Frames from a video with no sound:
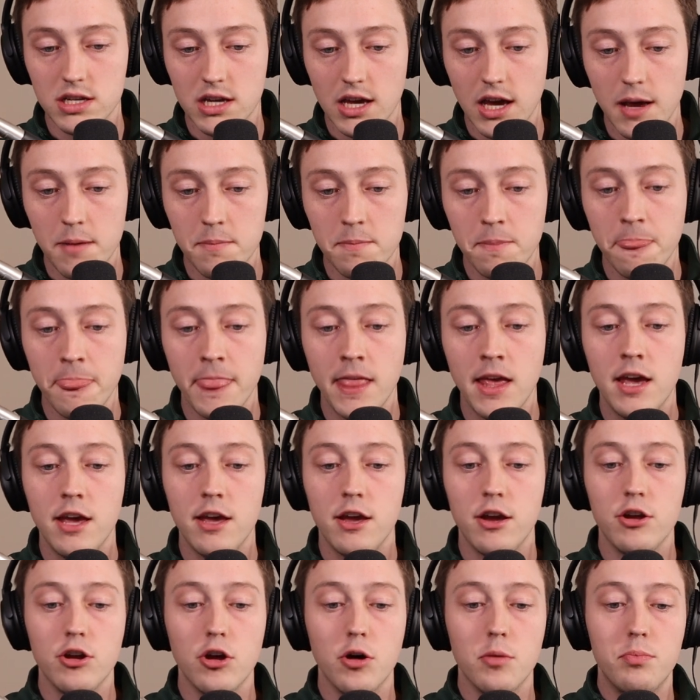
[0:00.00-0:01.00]
again,
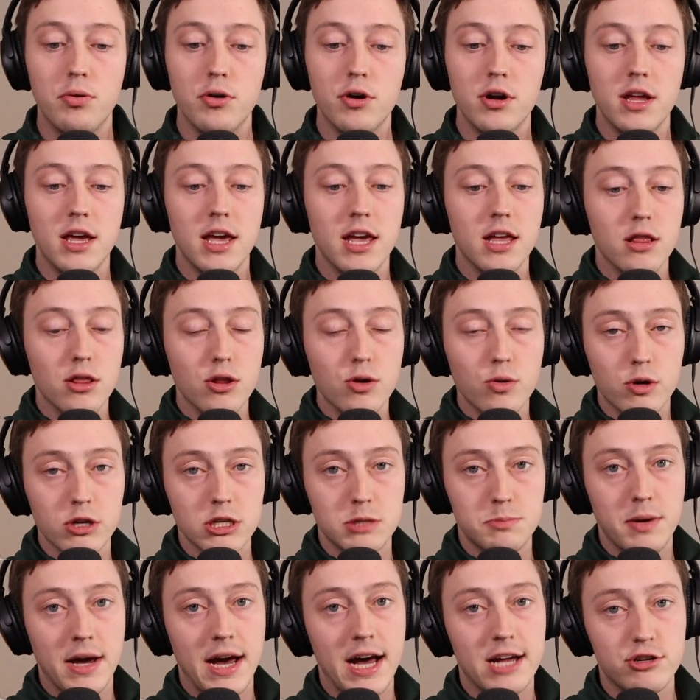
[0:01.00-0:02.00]
you know, put in
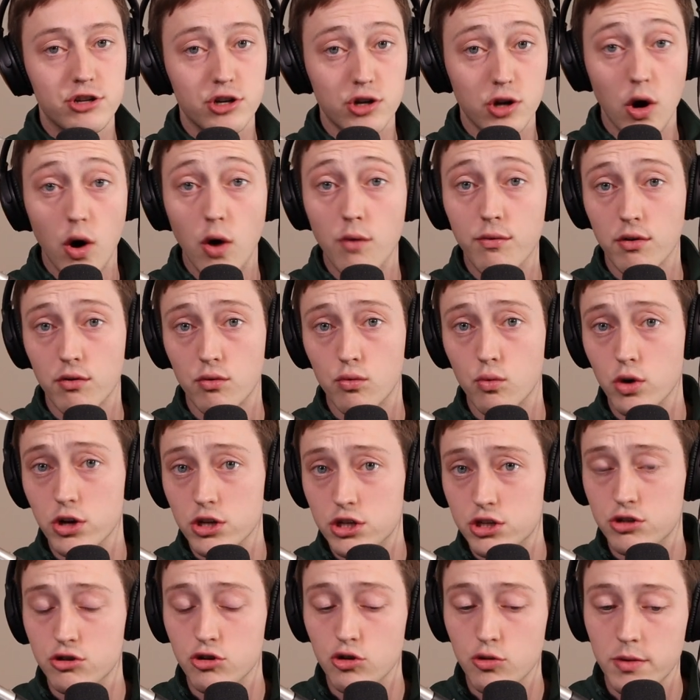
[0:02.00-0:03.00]
Lucas Patrick over
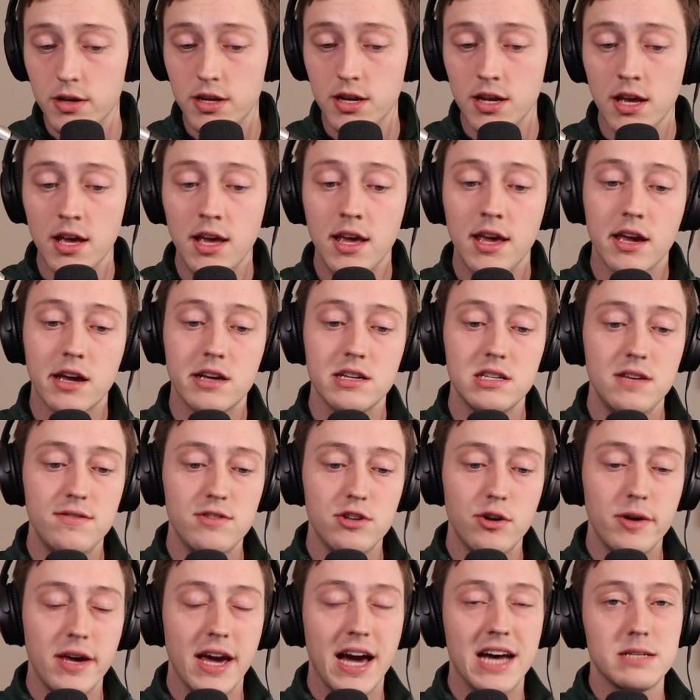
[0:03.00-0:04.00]
Royce Newman, because even
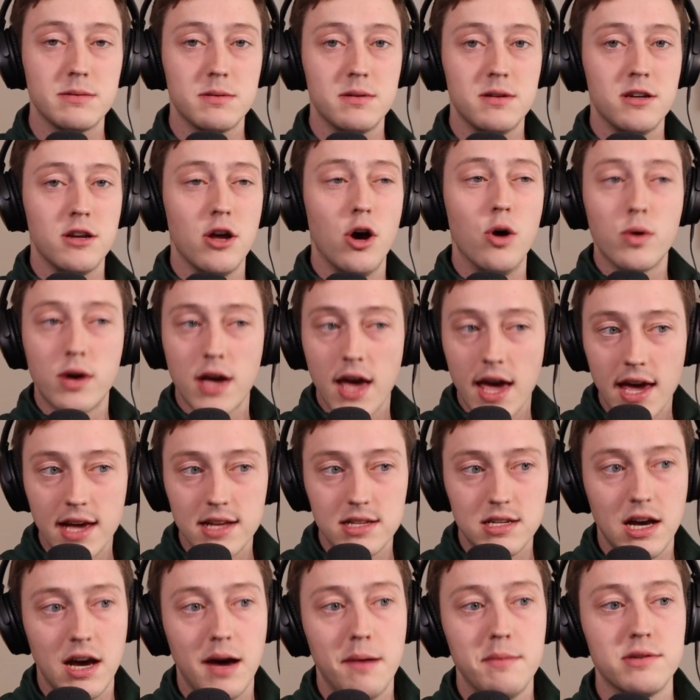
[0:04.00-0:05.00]
though he has been okay at
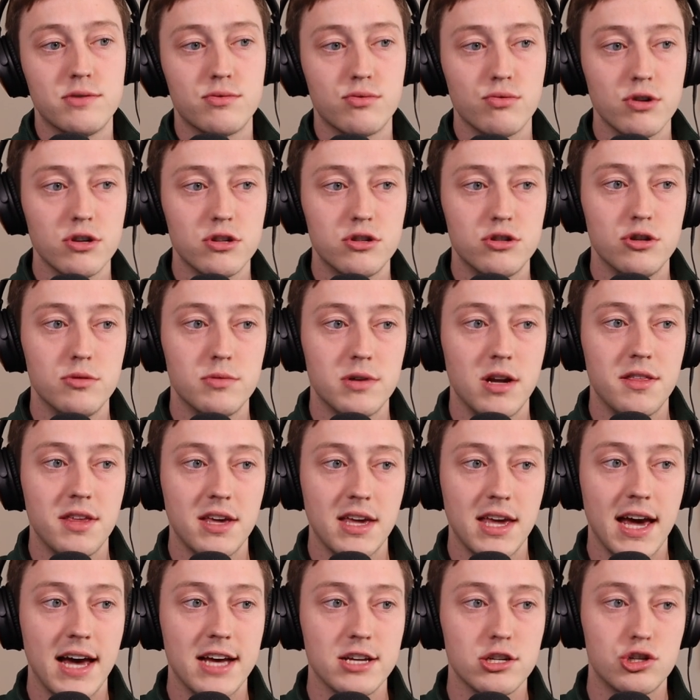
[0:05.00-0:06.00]
times, Royce Newman, I
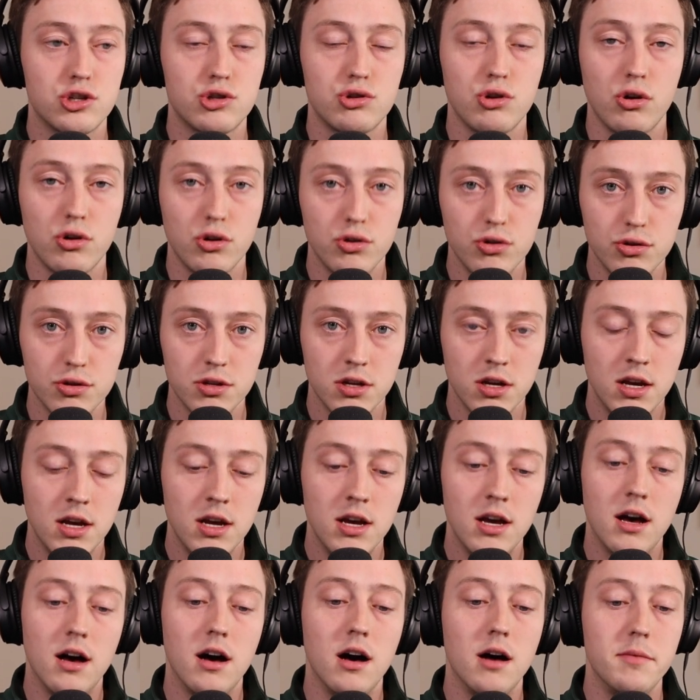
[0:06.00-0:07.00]
think, has struggled
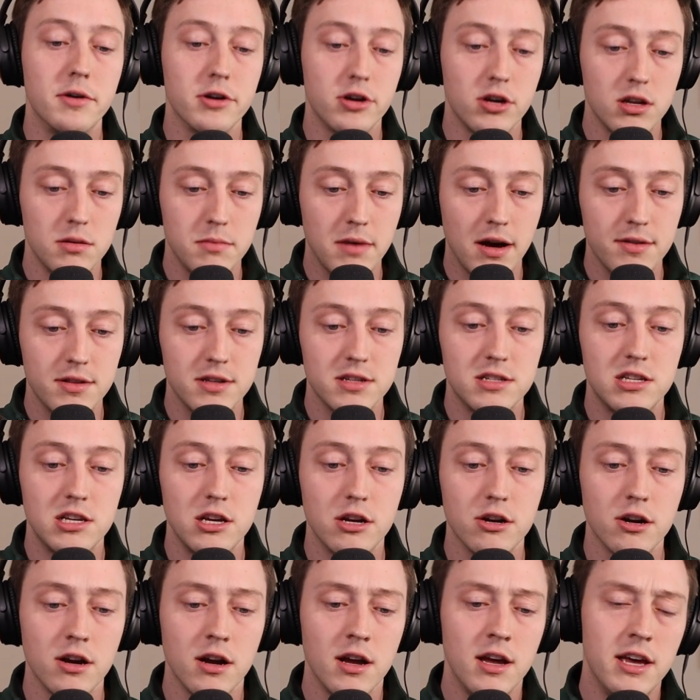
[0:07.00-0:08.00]
a good amount this
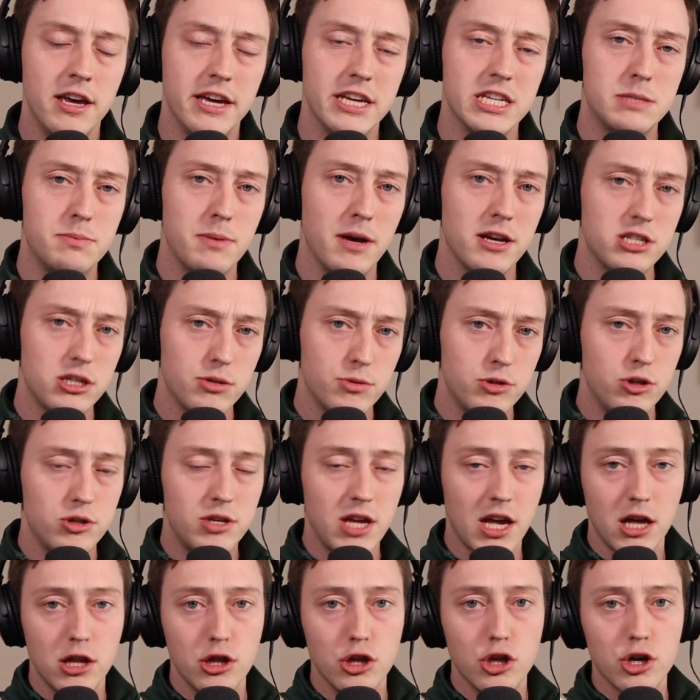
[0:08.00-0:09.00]
year, especially when you
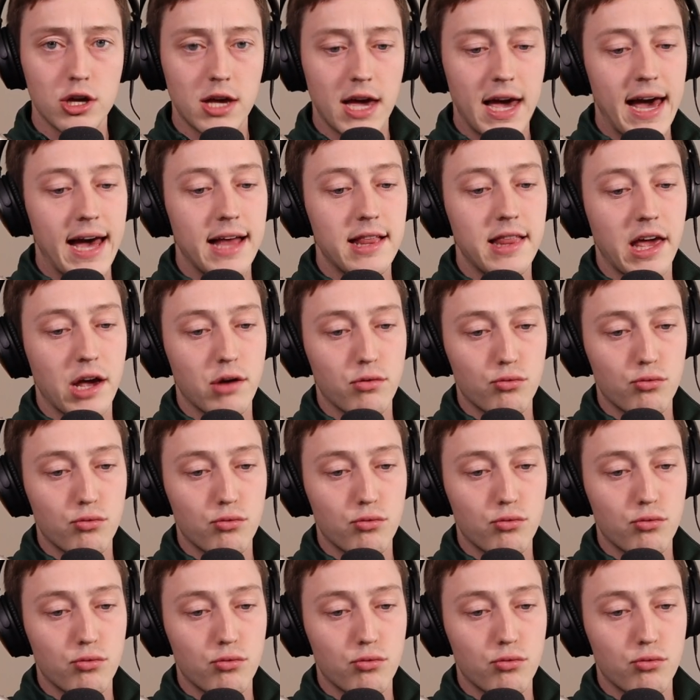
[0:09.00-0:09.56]
take a look at like